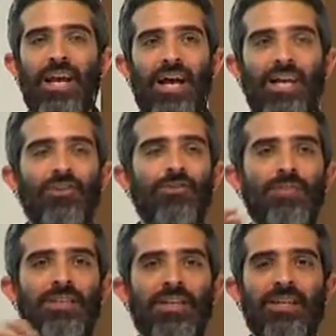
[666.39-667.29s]
I can
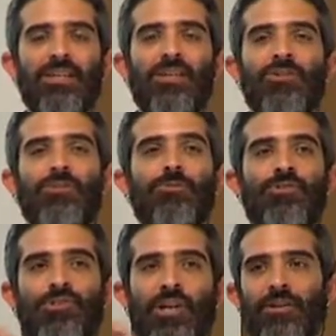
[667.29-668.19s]
use Git to
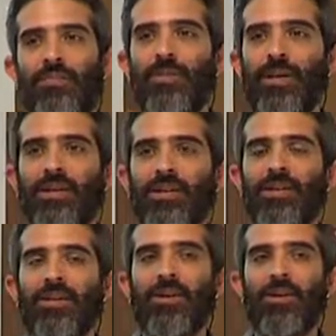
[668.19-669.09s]
cherry pick
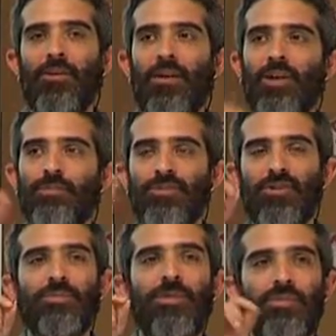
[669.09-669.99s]
the
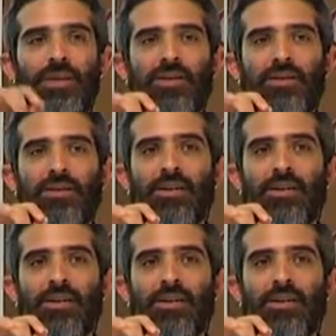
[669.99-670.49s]
upstream commit.